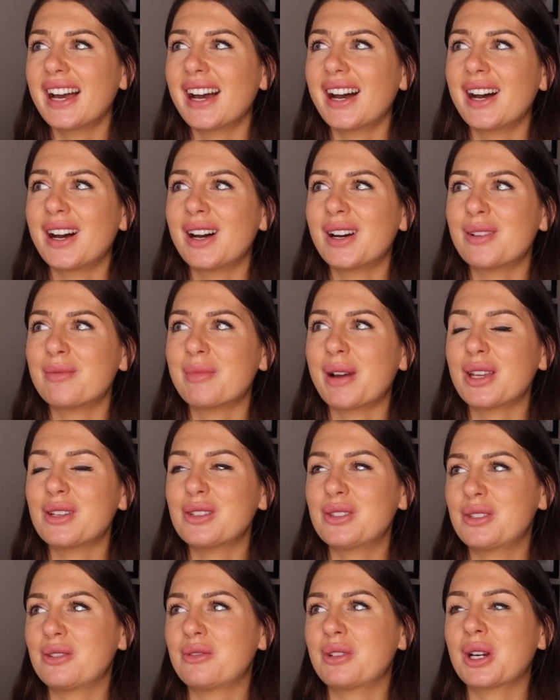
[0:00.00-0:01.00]
I
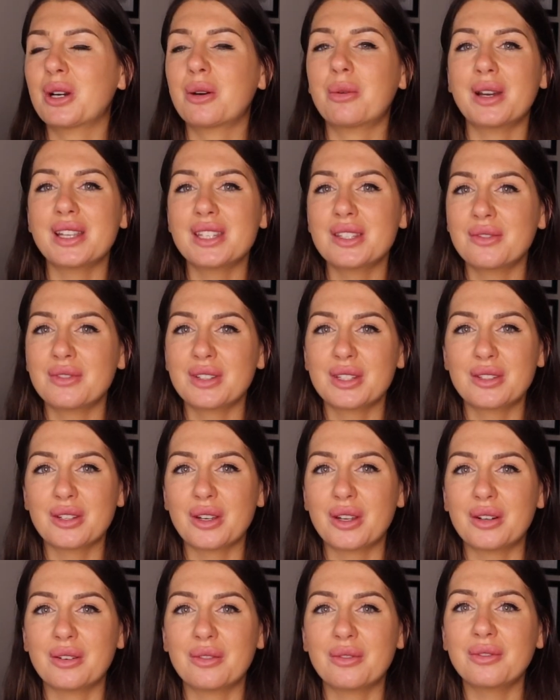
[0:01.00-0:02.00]
used to request for
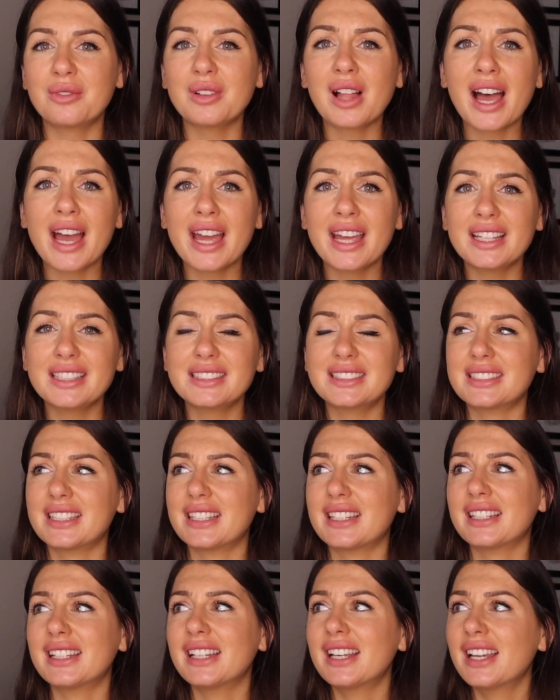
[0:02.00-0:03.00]
certain flights
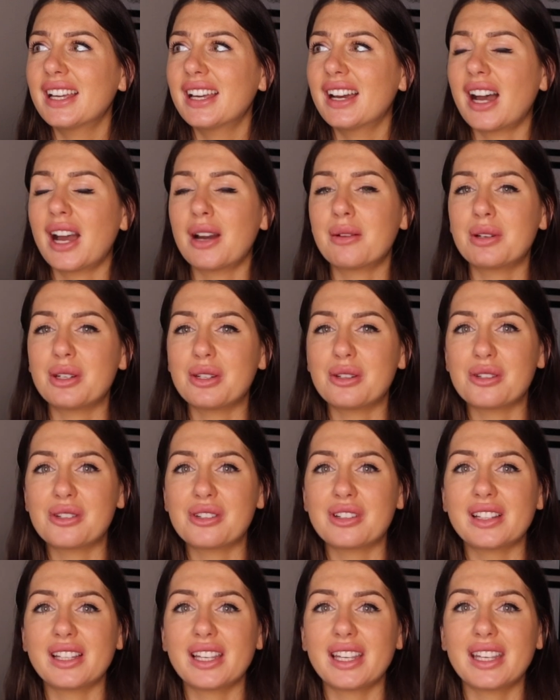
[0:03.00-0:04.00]
and I would
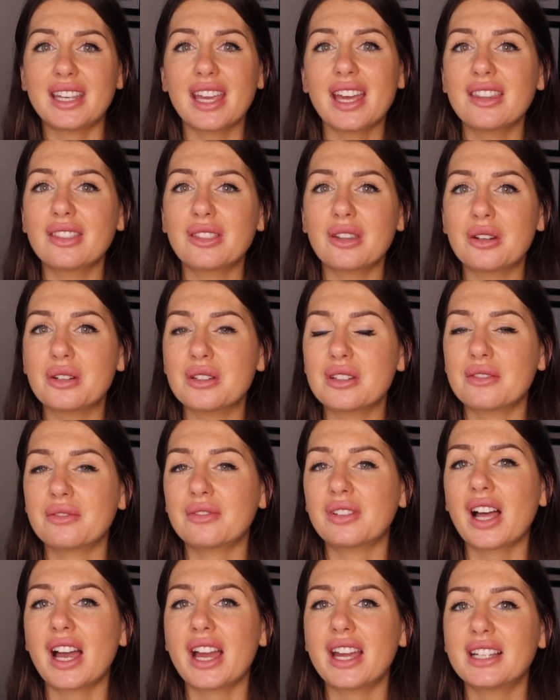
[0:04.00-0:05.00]
usually get those
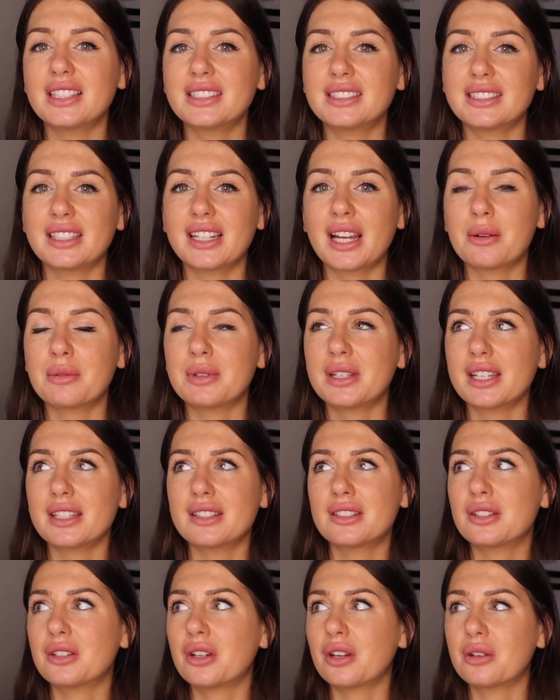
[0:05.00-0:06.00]
flights and I would
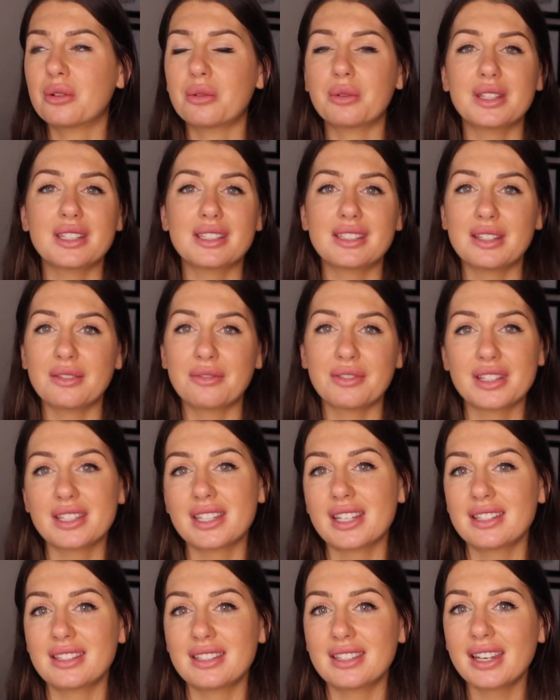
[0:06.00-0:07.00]
get to go to all these different
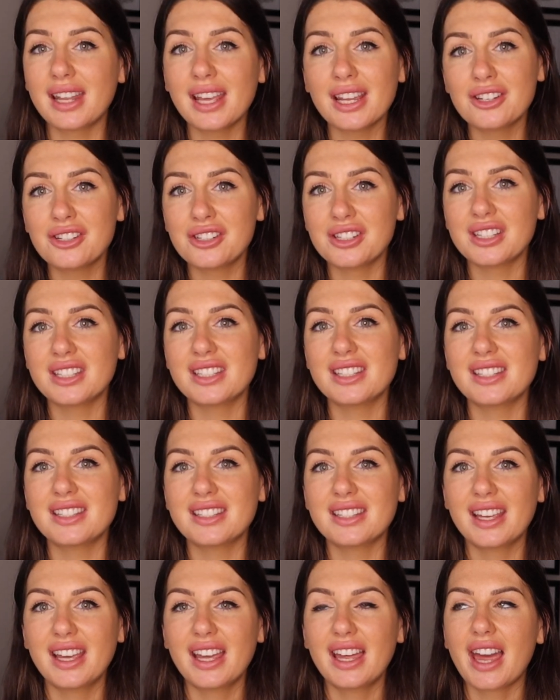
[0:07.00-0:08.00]

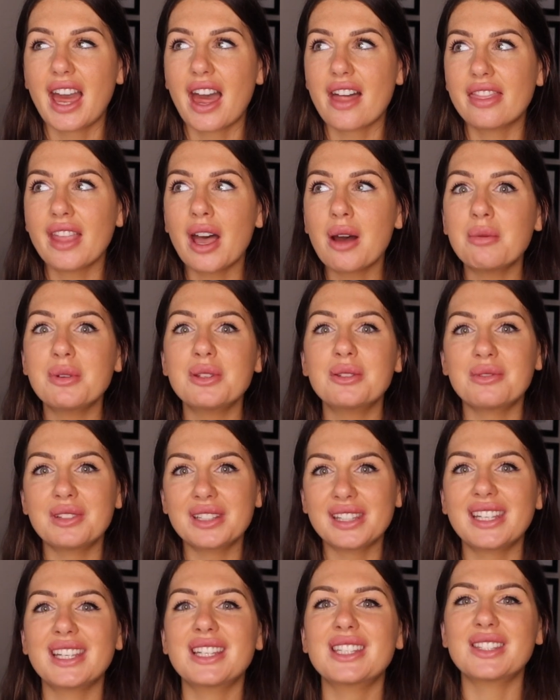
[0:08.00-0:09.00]
destinations. And that was
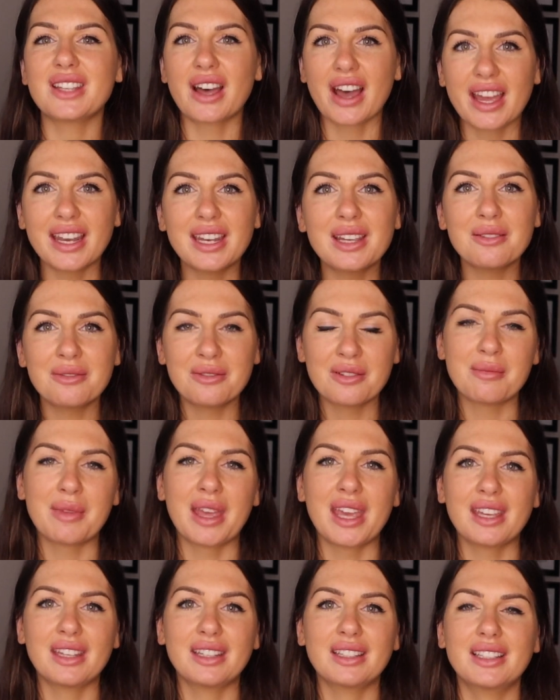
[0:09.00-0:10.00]
really exciting for
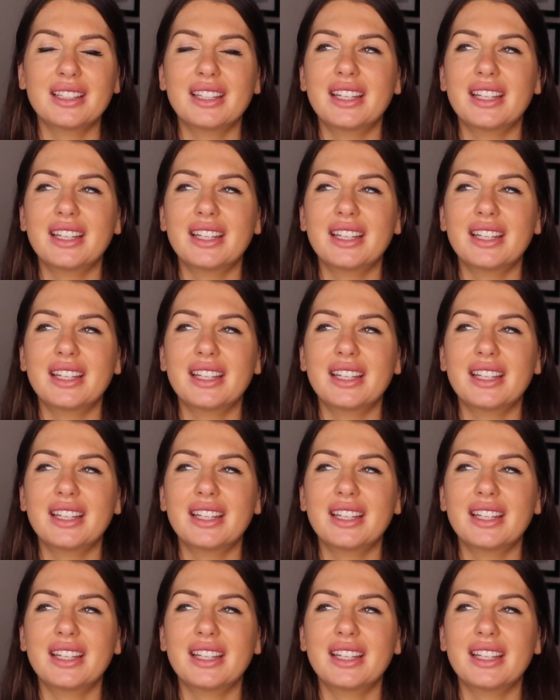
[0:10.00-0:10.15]
me.